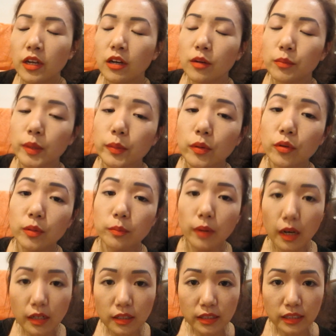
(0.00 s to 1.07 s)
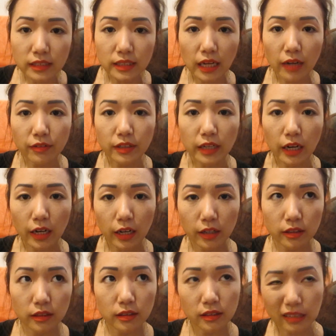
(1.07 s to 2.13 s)
People with monolids have it kind
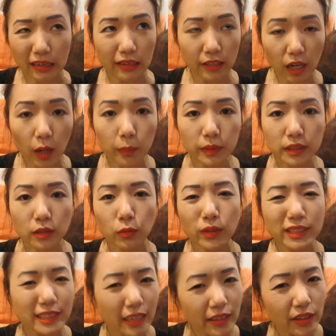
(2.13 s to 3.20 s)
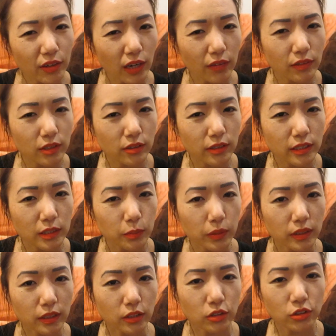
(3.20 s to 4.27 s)
of the opposite. We say they don't have a crease,
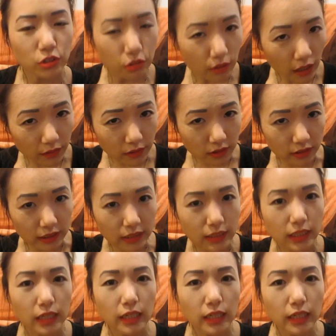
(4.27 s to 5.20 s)
but they do have a crease.